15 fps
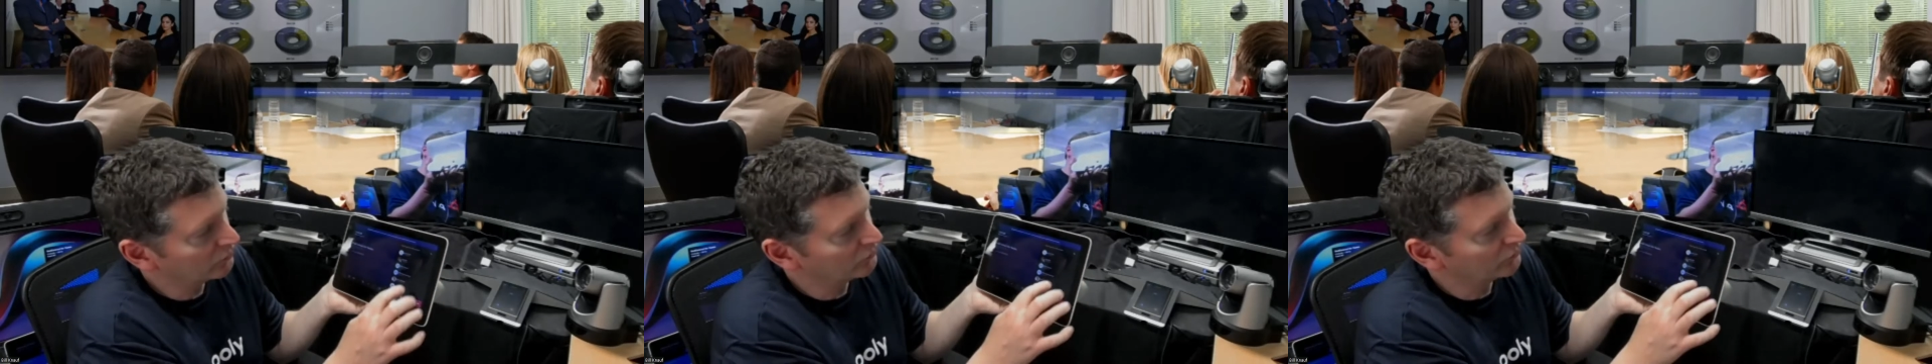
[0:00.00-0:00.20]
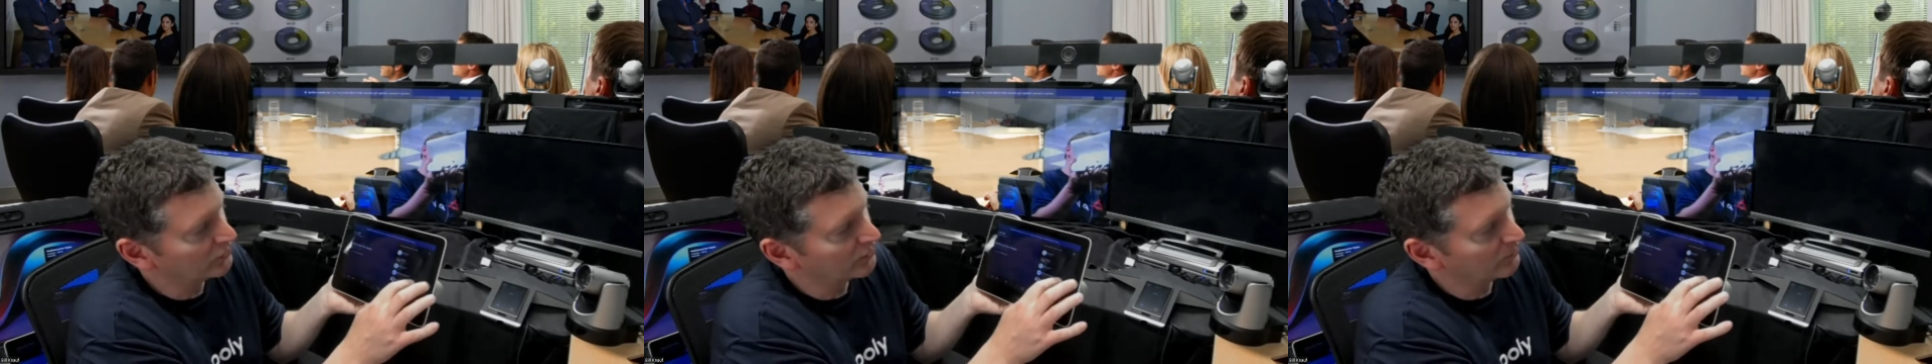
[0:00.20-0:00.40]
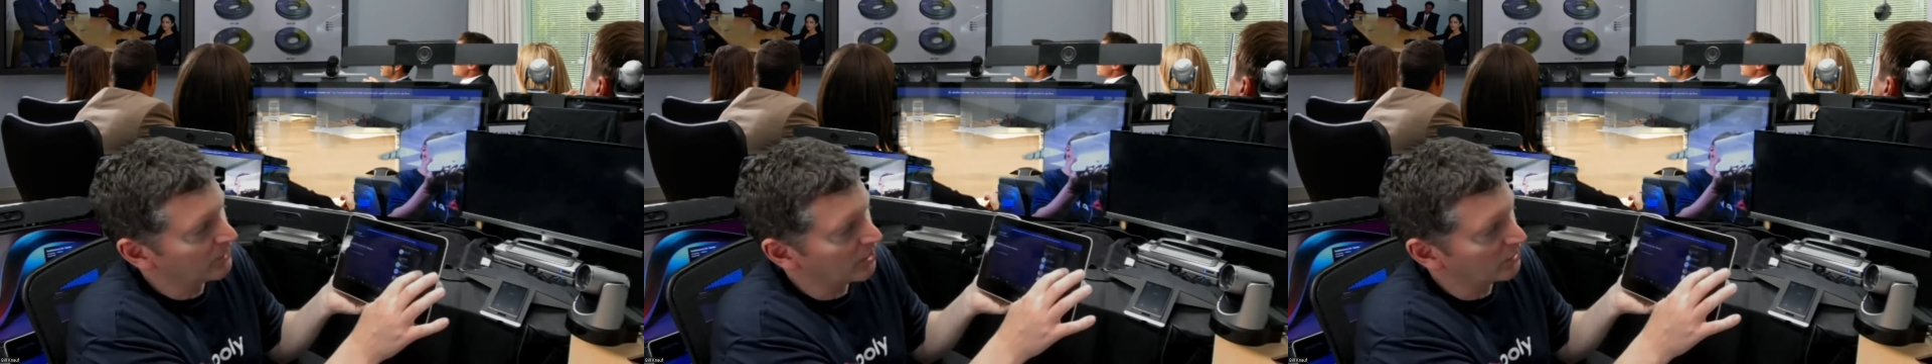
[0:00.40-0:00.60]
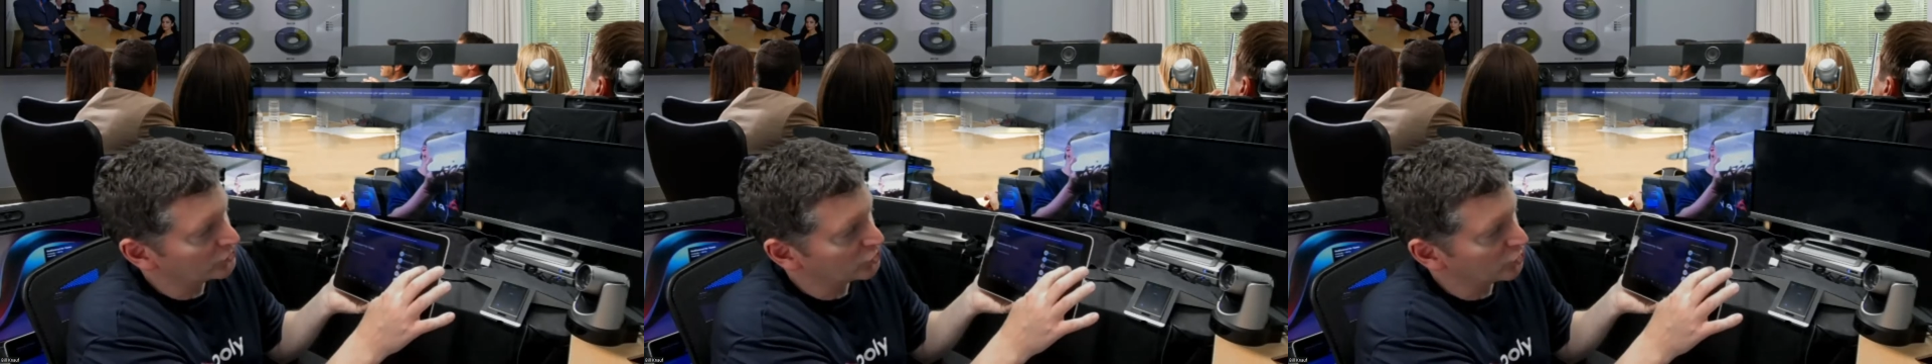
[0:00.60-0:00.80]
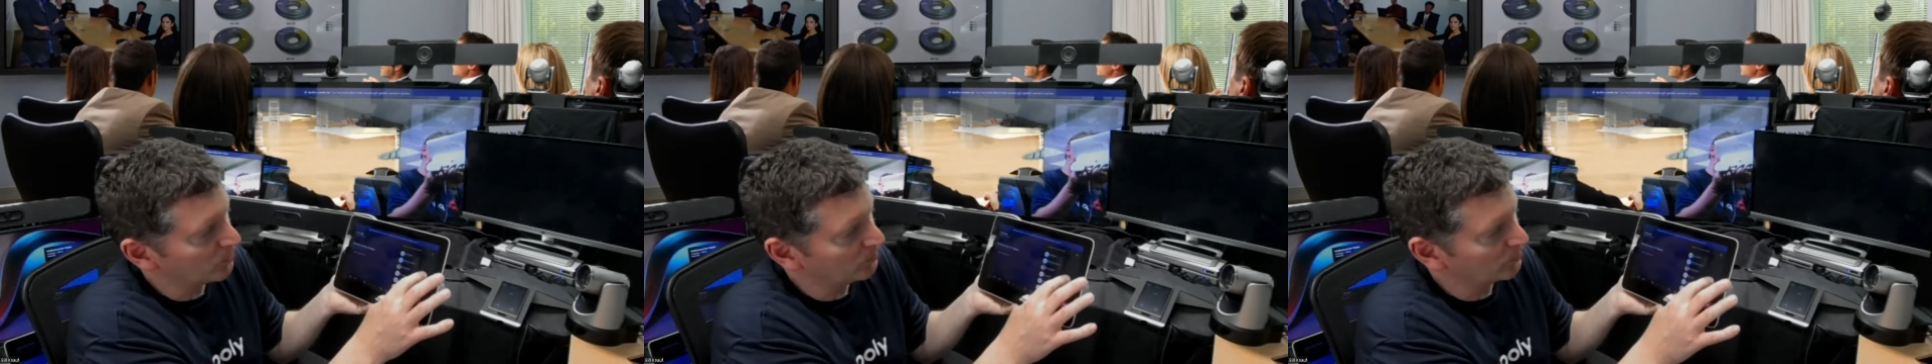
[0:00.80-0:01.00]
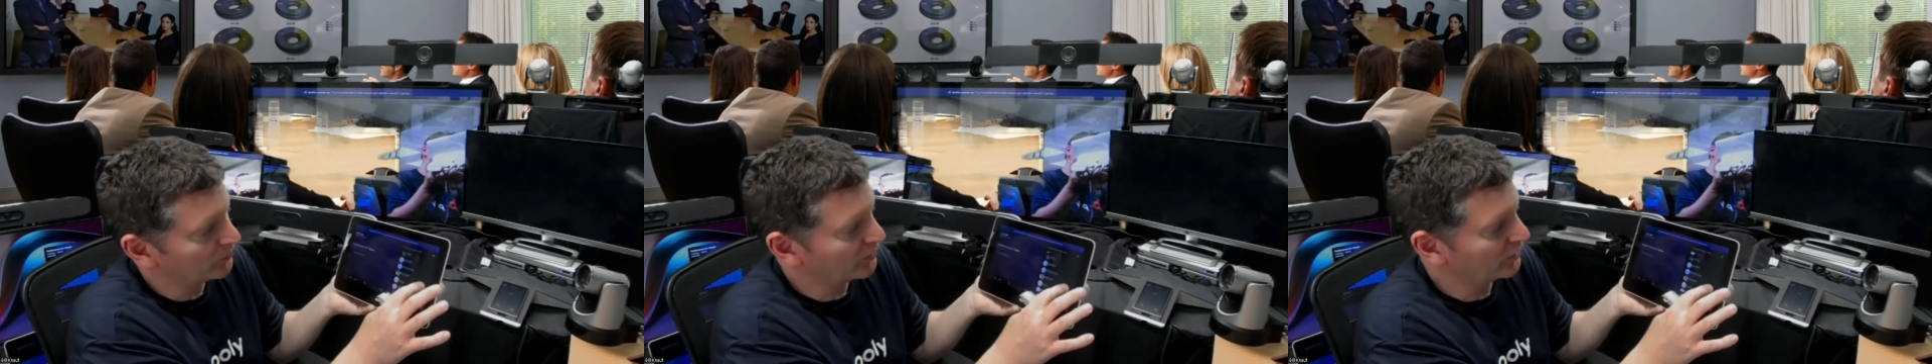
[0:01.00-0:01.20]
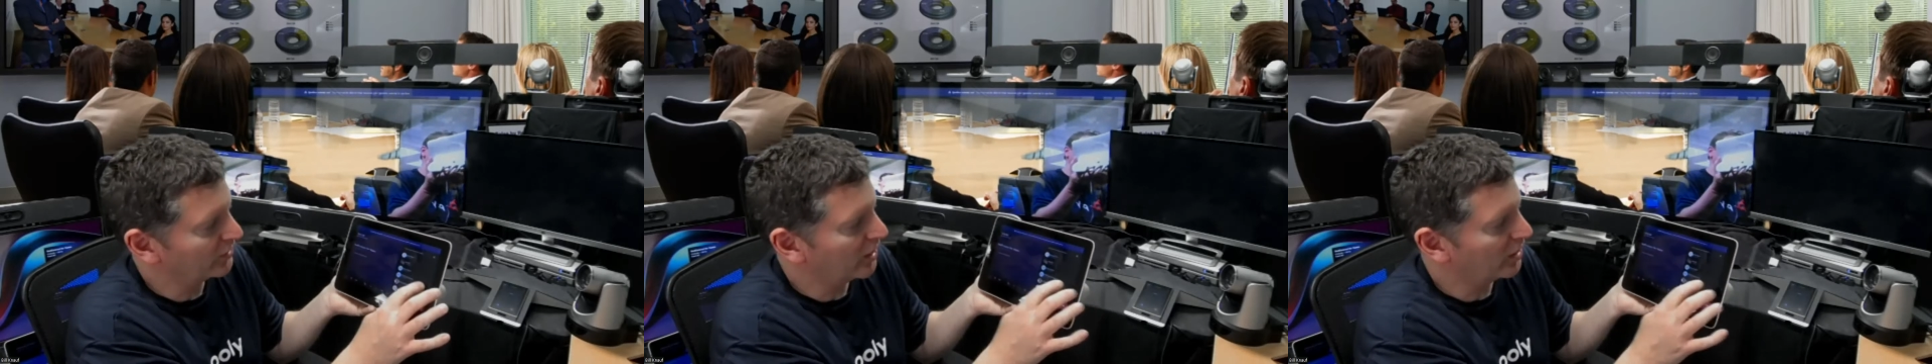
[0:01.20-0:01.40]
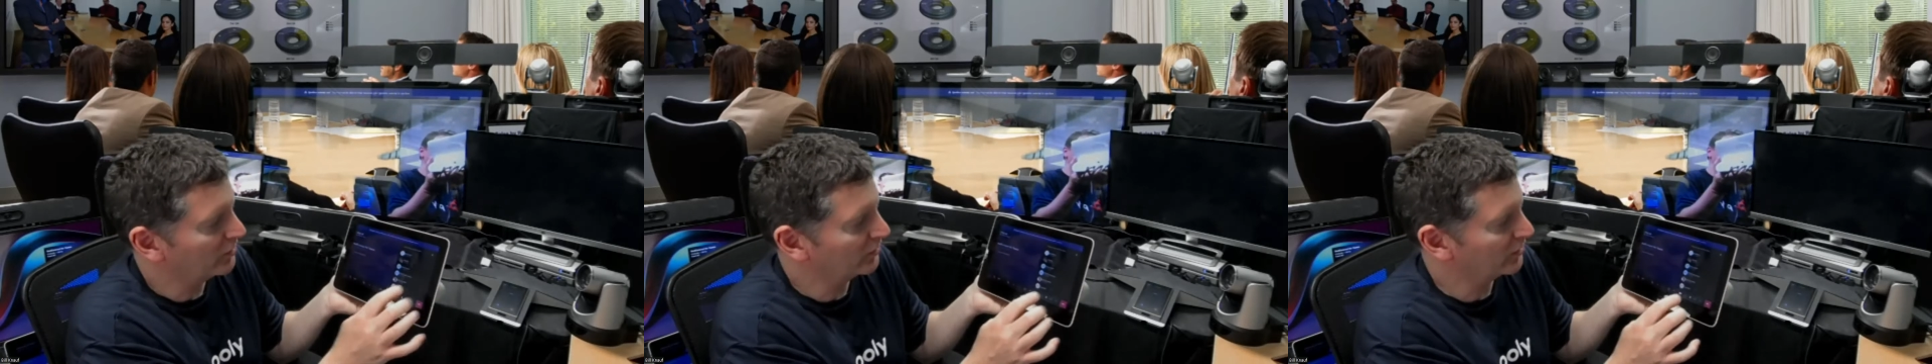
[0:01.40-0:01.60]
you see them all show up with their
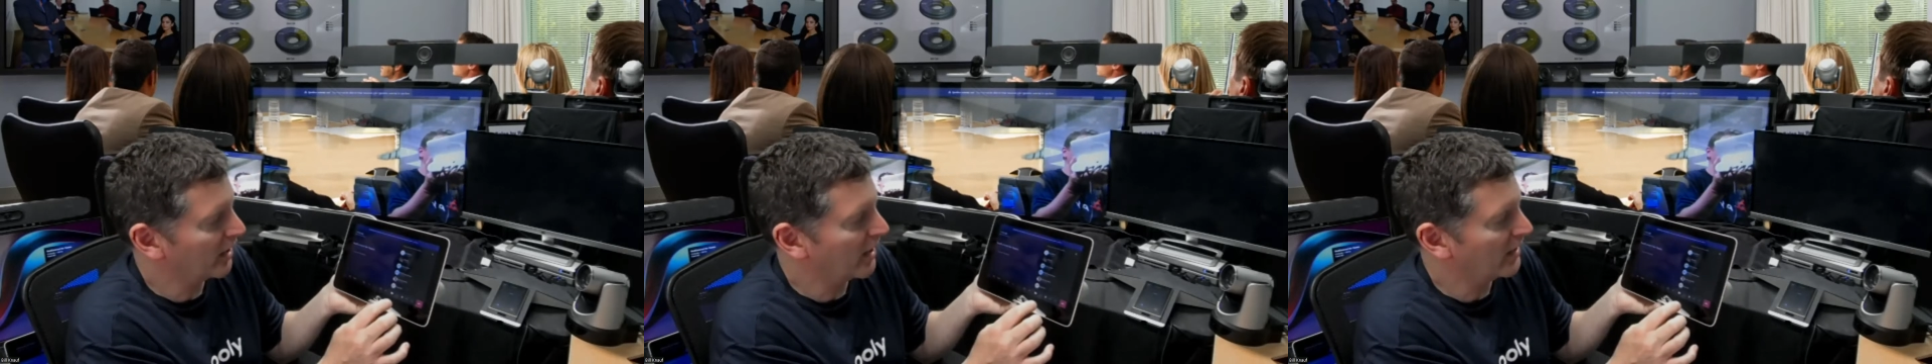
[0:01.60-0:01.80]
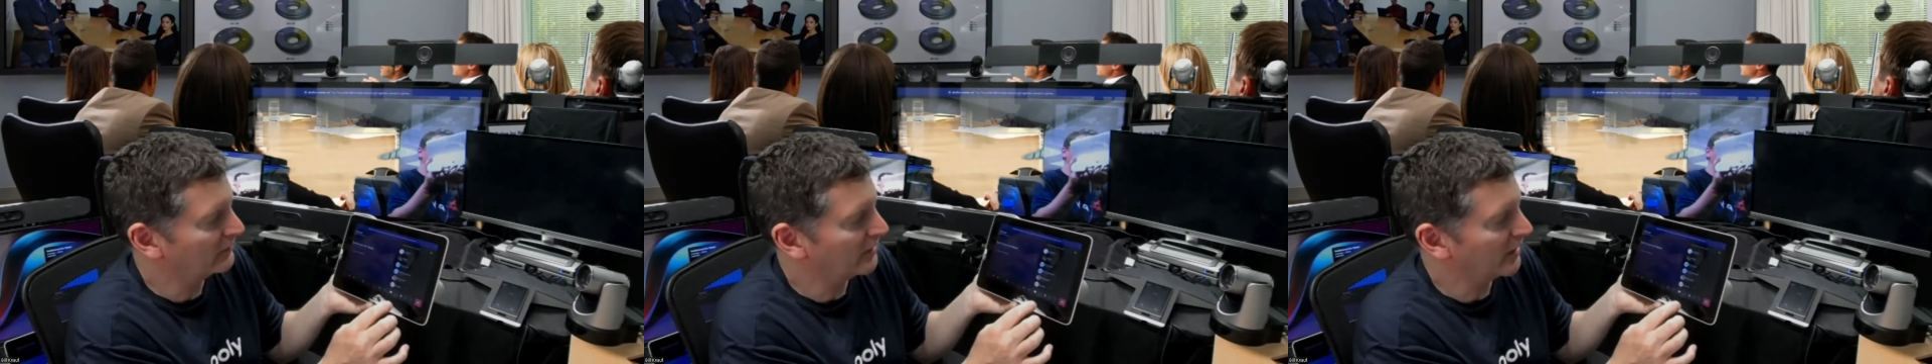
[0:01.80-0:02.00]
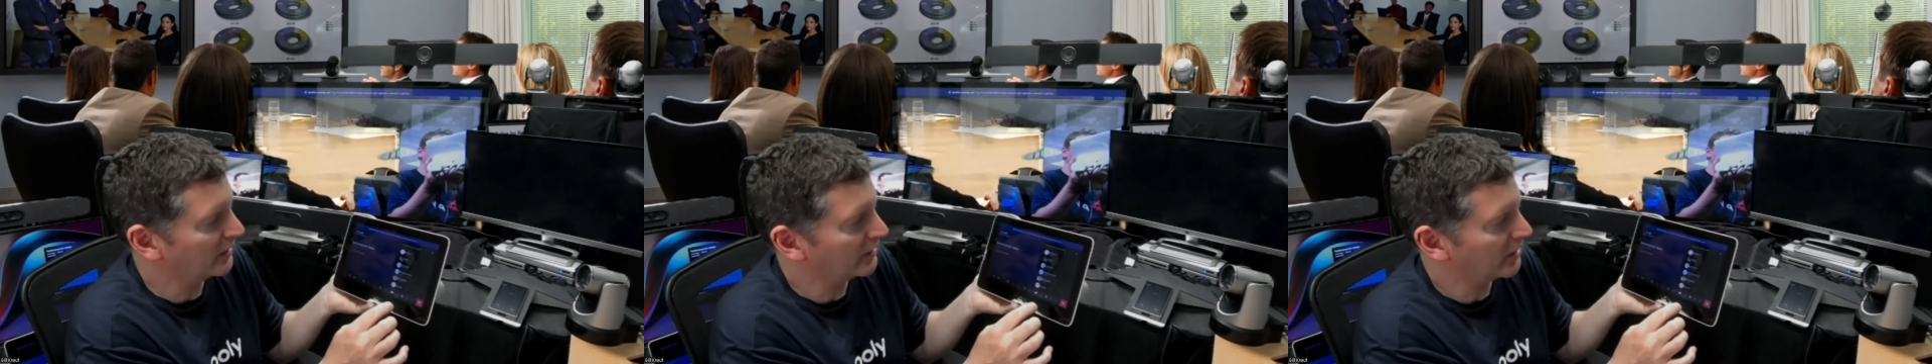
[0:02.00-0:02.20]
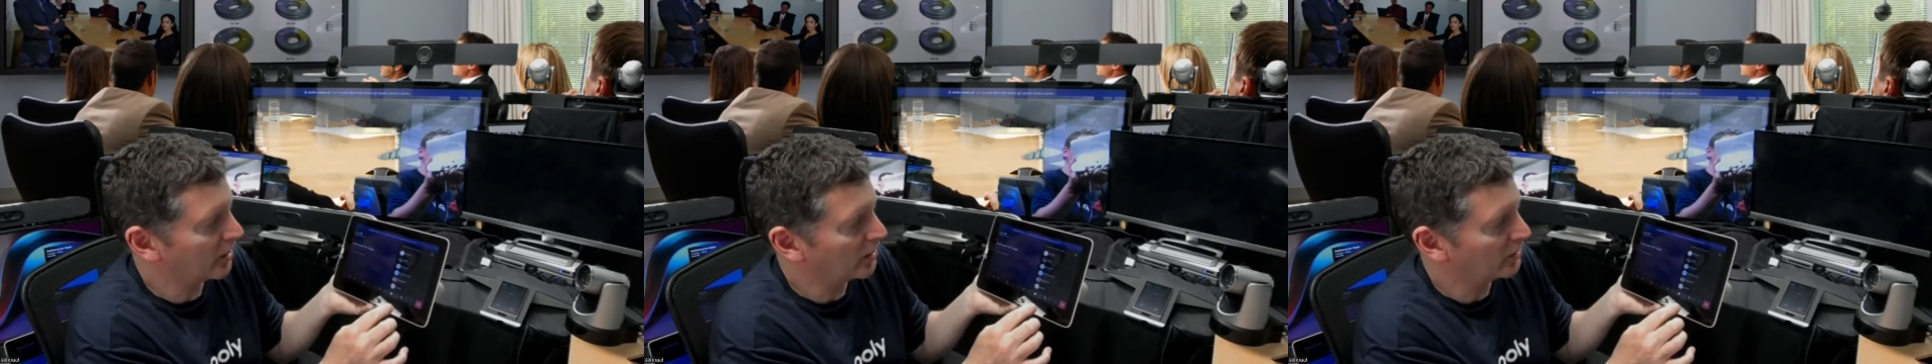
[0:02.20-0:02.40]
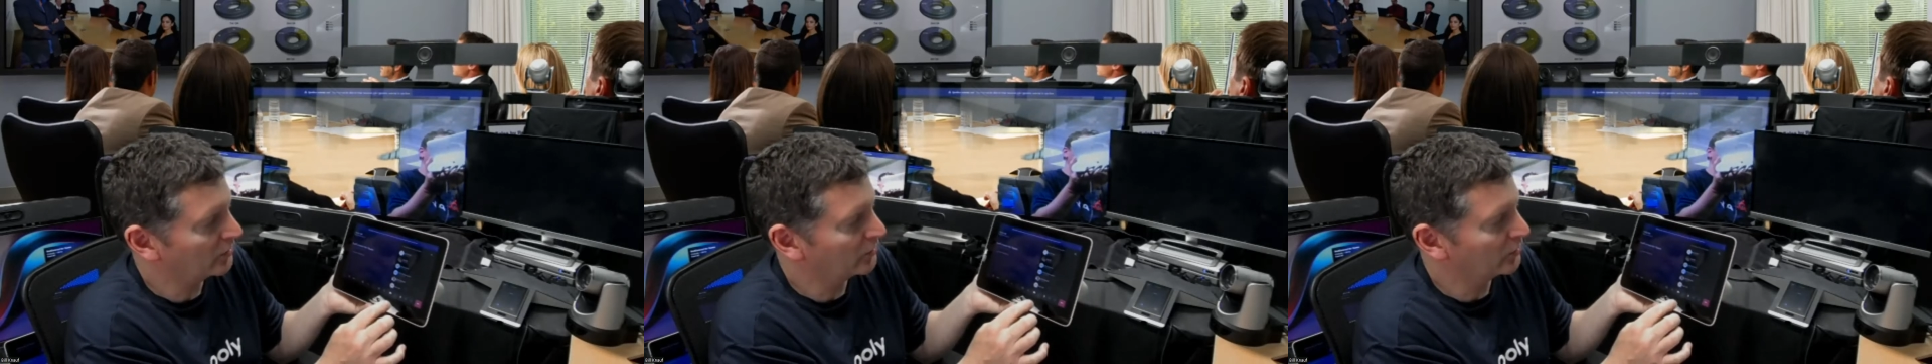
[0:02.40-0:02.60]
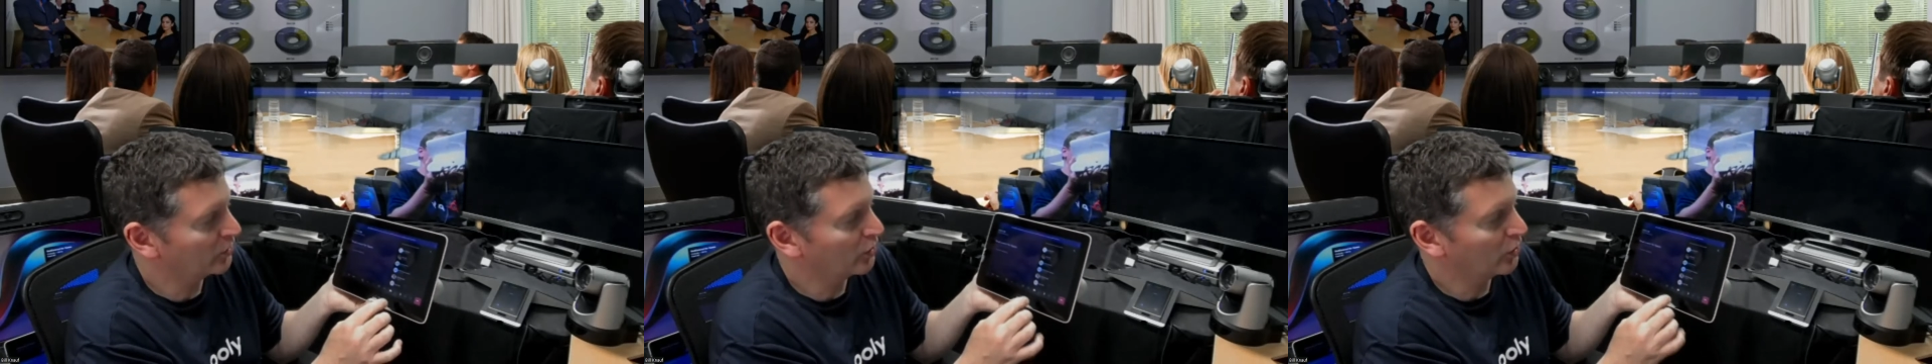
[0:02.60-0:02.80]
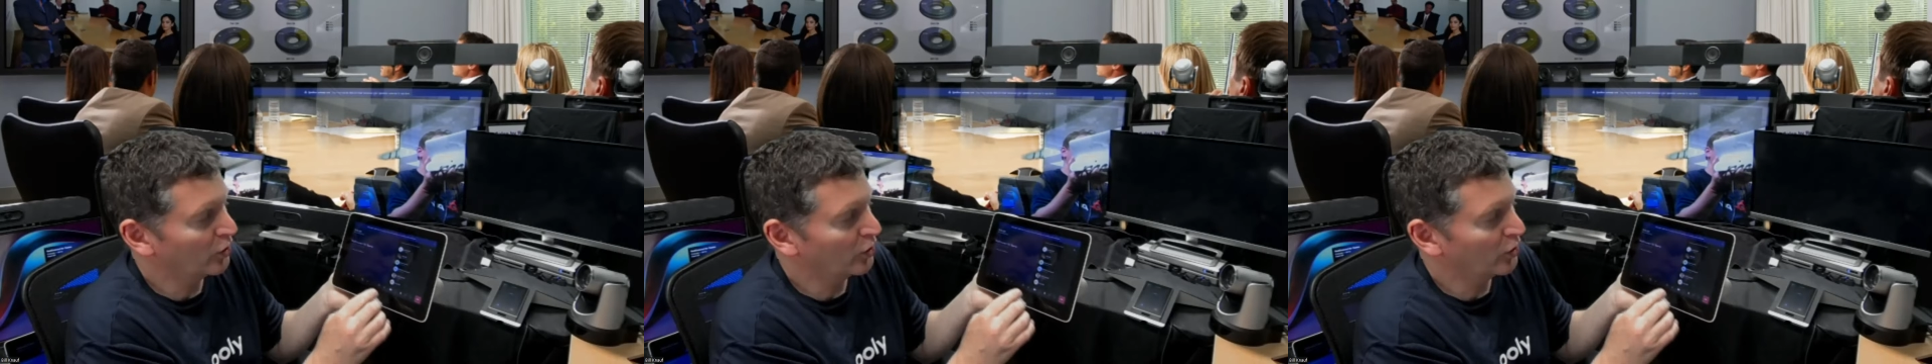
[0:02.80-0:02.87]
color contact card.